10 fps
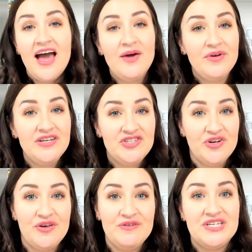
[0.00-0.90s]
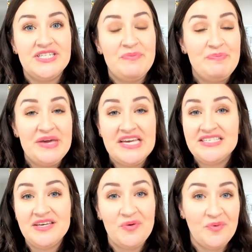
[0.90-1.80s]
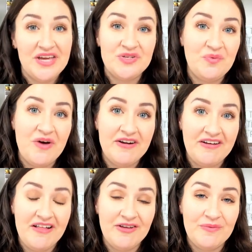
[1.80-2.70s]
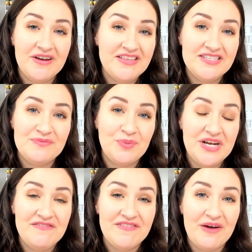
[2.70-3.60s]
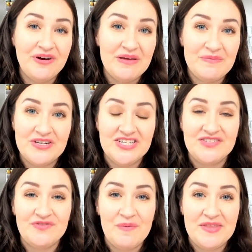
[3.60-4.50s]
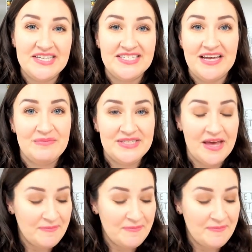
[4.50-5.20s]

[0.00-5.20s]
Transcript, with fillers: I want to show you just a basic way to watercolor one of these pretty flower images from this stamp set.